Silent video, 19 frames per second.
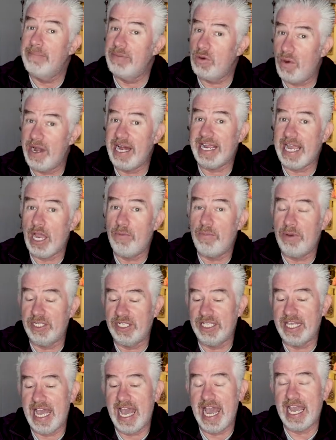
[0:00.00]
But when I get up
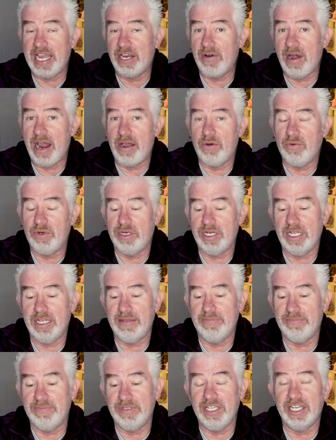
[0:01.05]
onto the high ground,
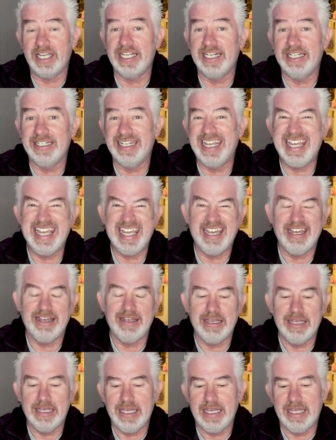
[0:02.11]
you can hear
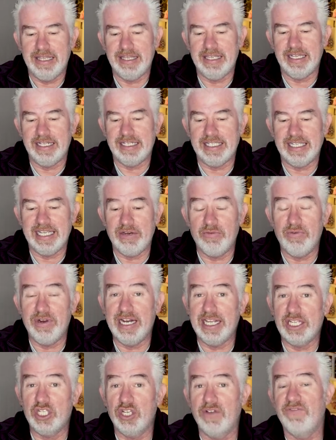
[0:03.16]
that it
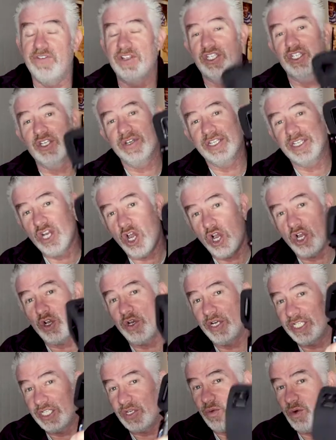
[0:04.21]
really suffers. So it's not
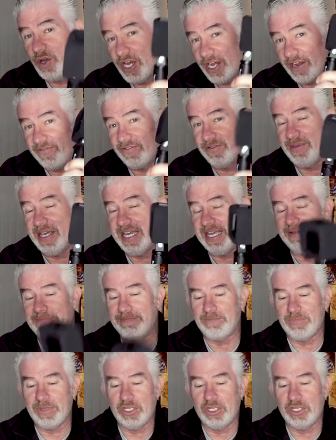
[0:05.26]
going to work for me.